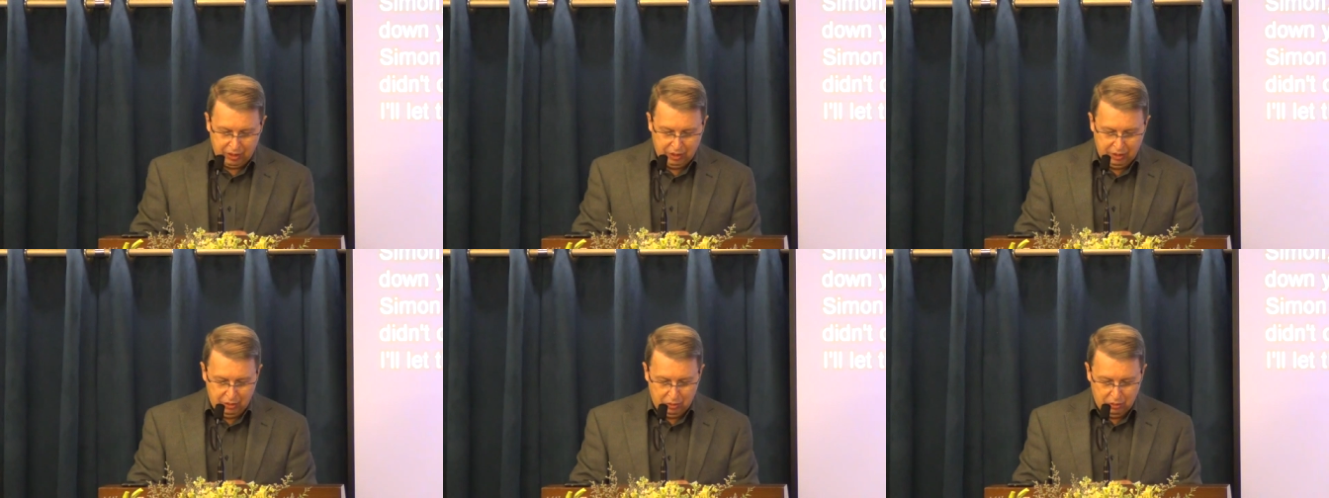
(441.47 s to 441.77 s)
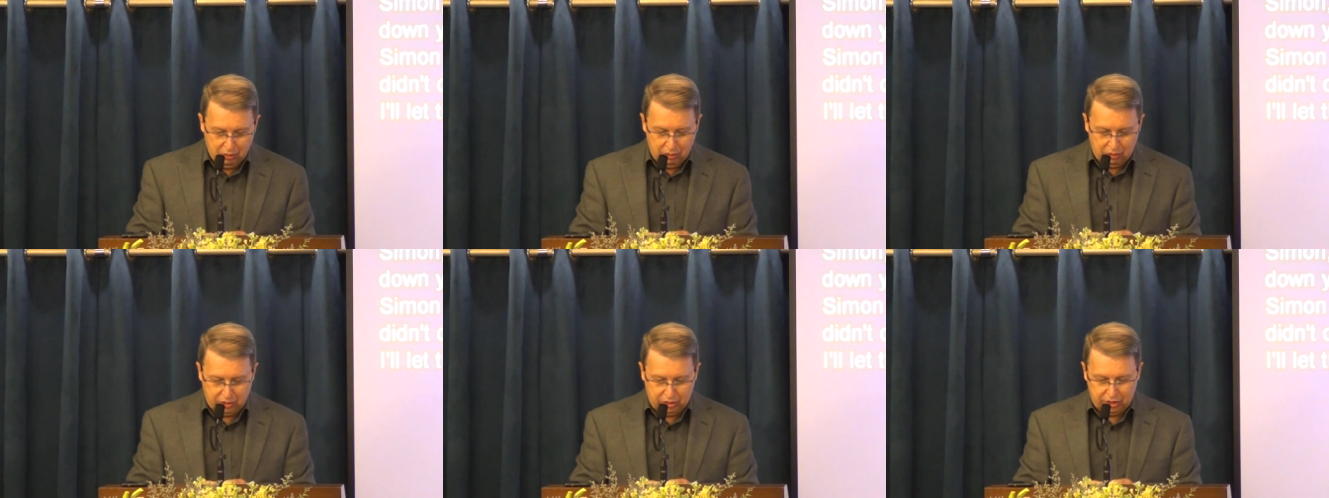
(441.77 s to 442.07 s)

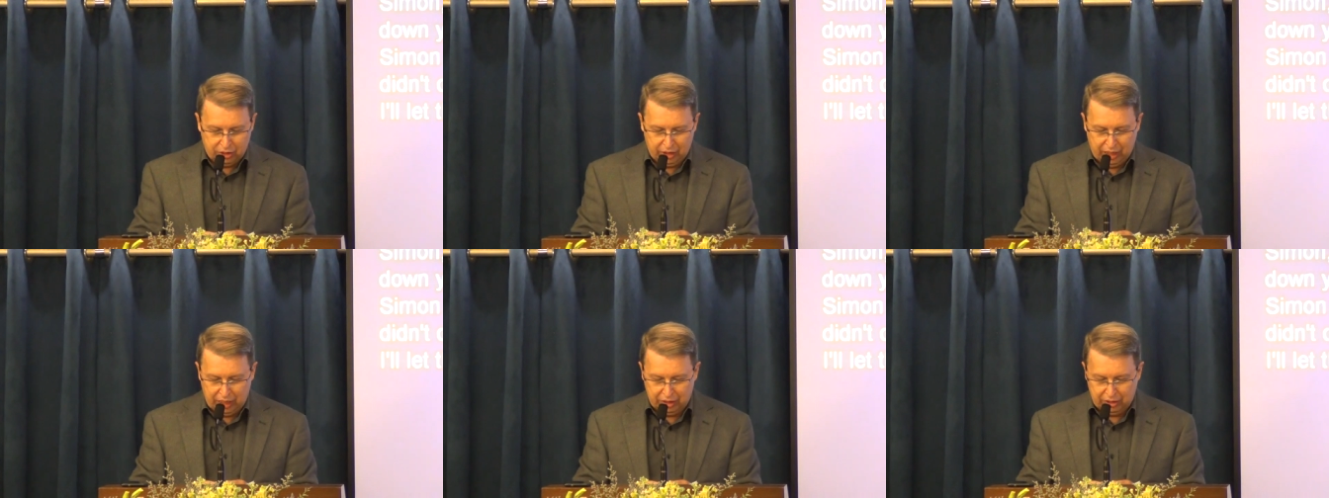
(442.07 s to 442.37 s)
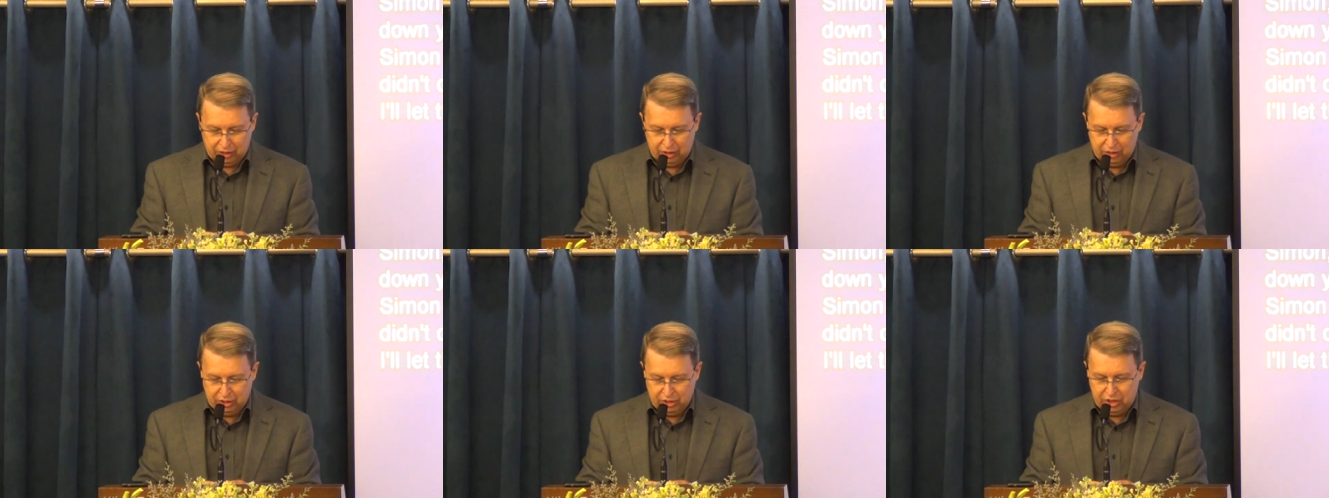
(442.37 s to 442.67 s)
looks
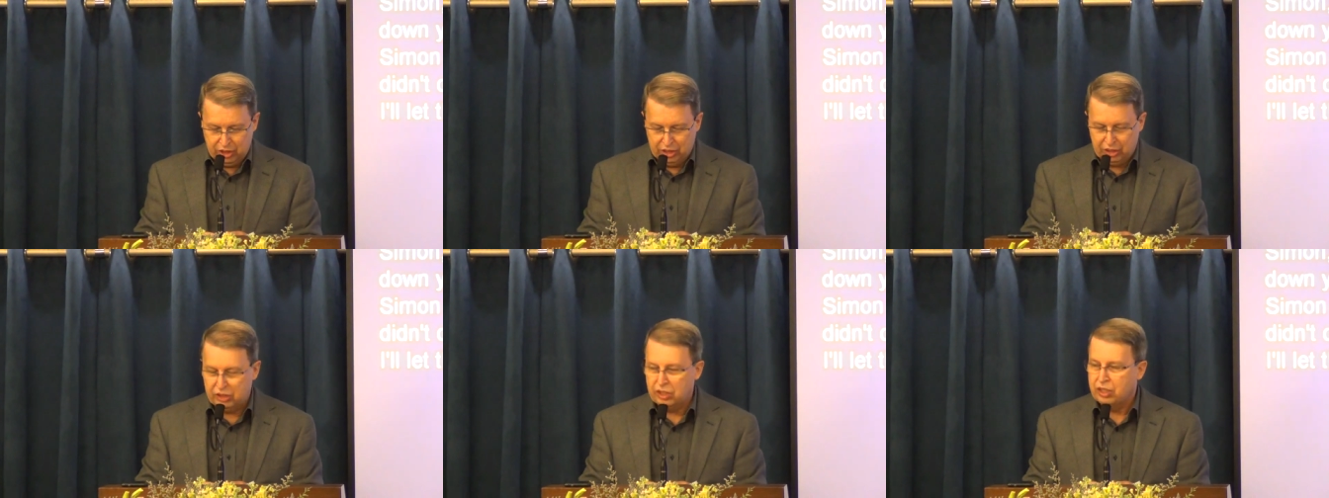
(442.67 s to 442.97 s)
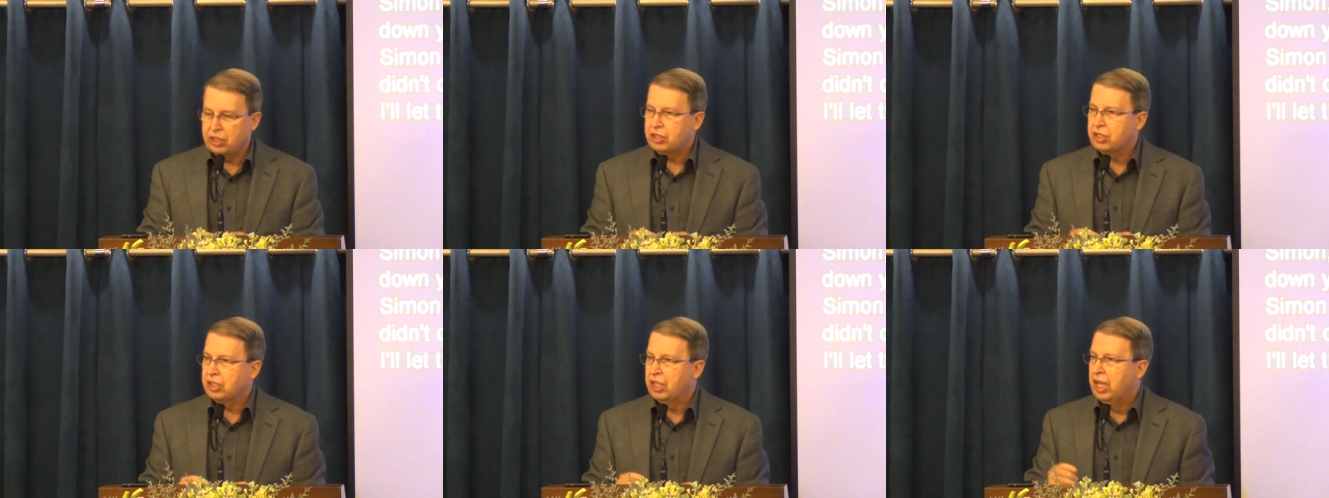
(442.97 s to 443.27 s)
at
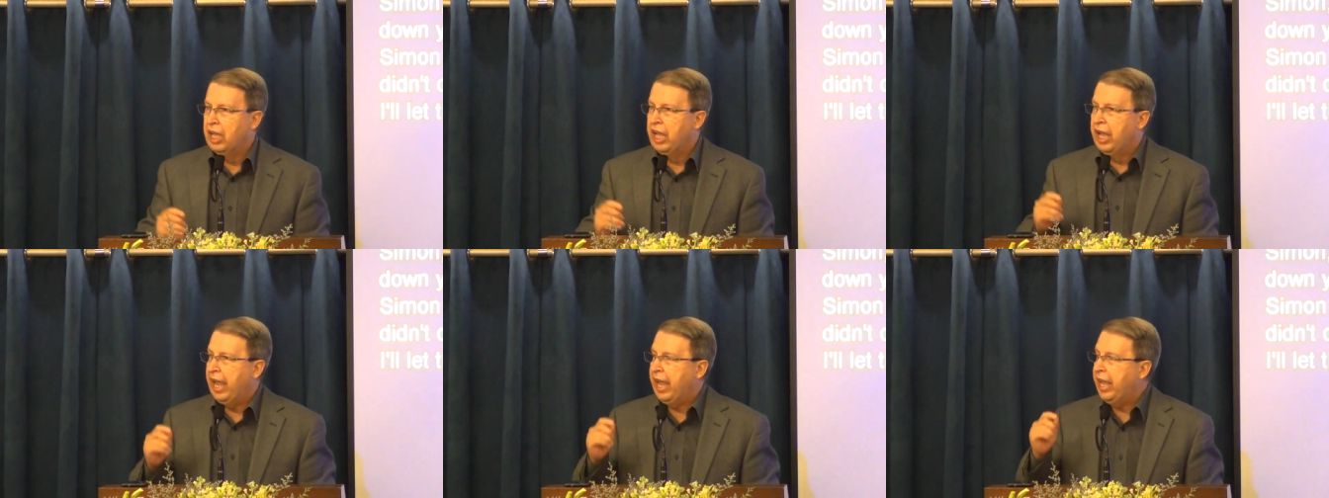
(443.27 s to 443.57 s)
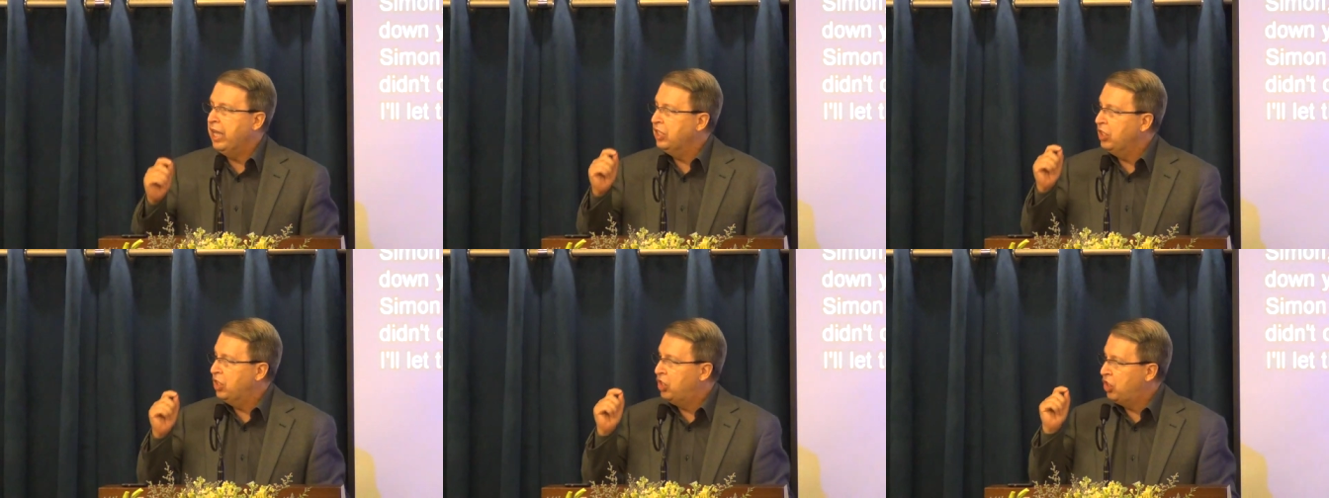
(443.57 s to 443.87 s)
Jesus
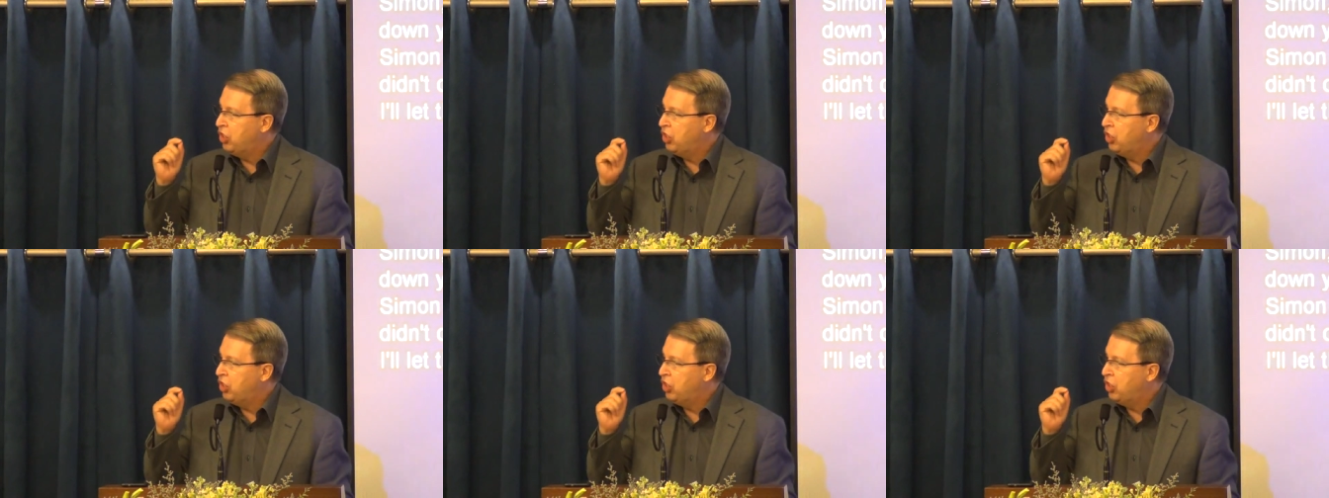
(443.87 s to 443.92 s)
and